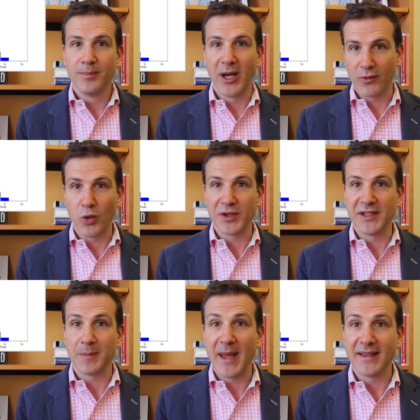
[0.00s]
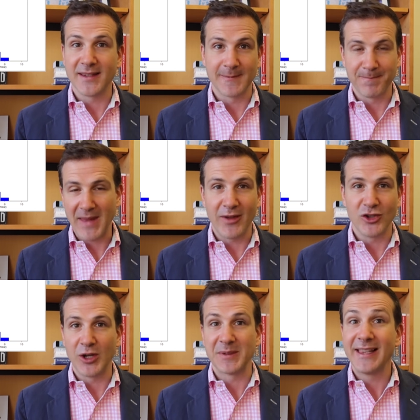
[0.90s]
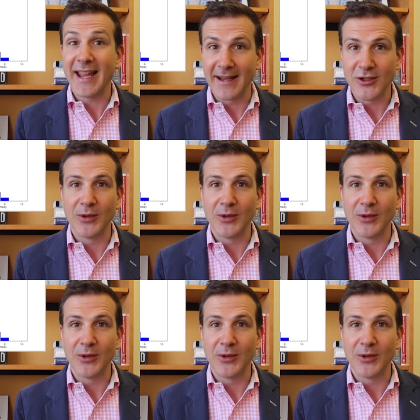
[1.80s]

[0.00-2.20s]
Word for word: But of course, it depends how the chips land.